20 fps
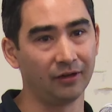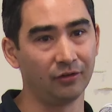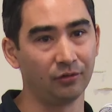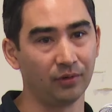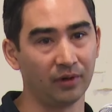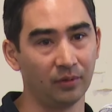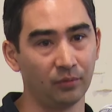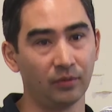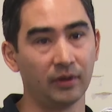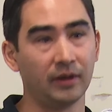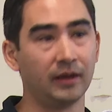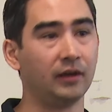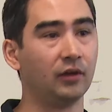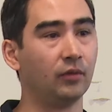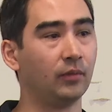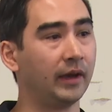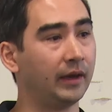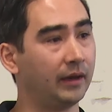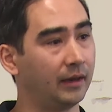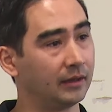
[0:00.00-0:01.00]
AgriWeb. We need a
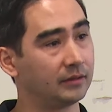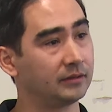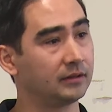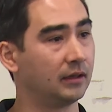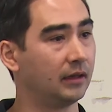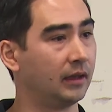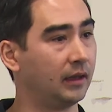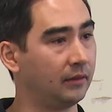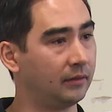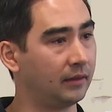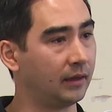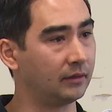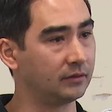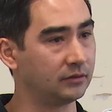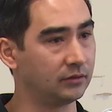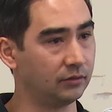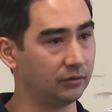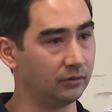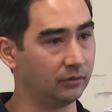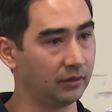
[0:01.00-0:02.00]
way to escalate that
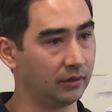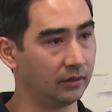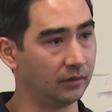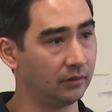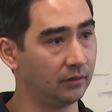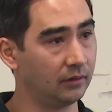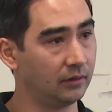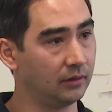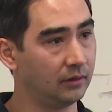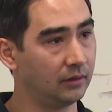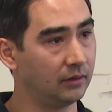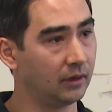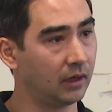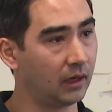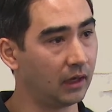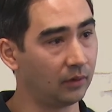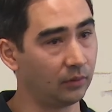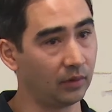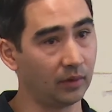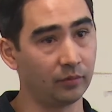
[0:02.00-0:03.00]
to the
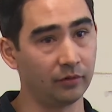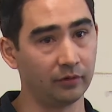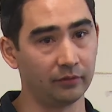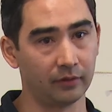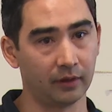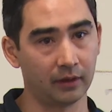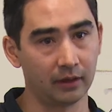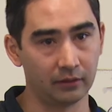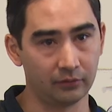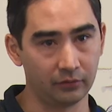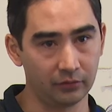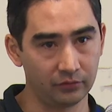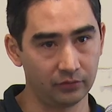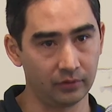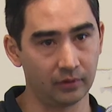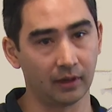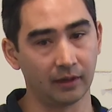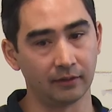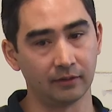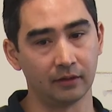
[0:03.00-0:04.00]
hardware provider if
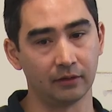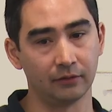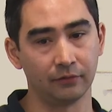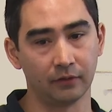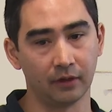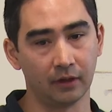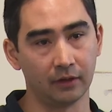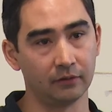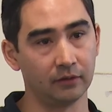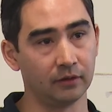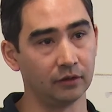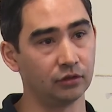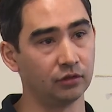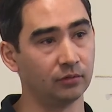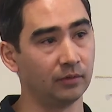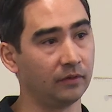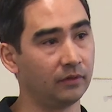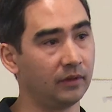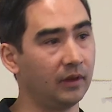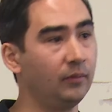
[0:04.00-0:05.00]
we identify it's an issue
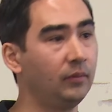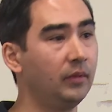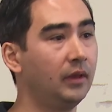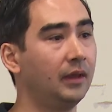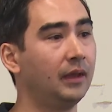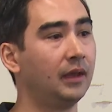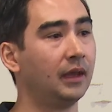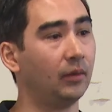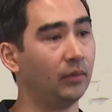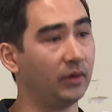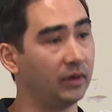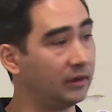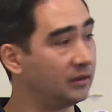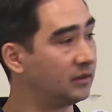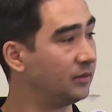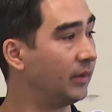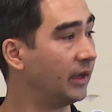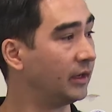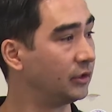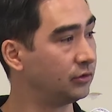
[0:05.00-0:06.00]
with them, and we need
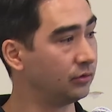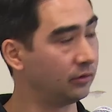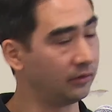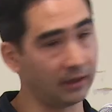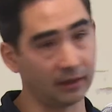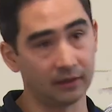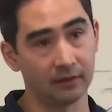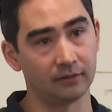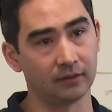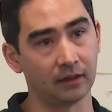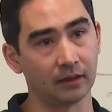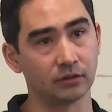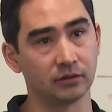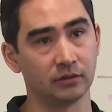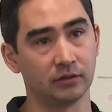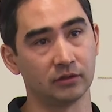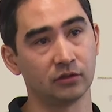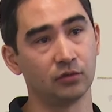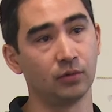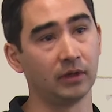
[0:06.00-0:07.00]
to make sure that gets
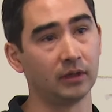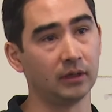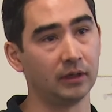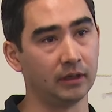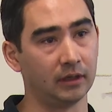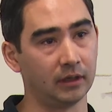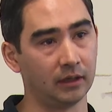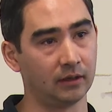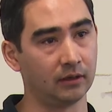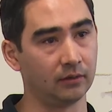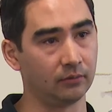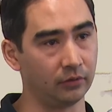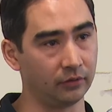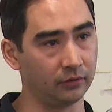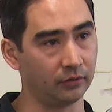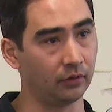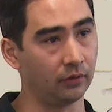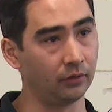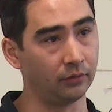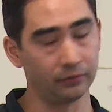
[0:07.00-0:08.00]
actioned quickly and then get
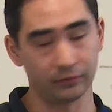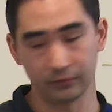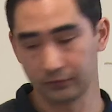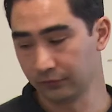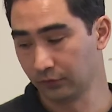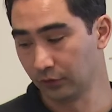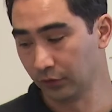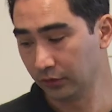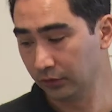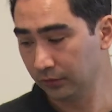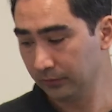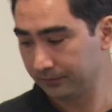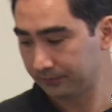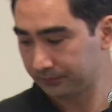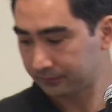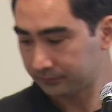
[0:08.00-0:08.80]
resolved for you.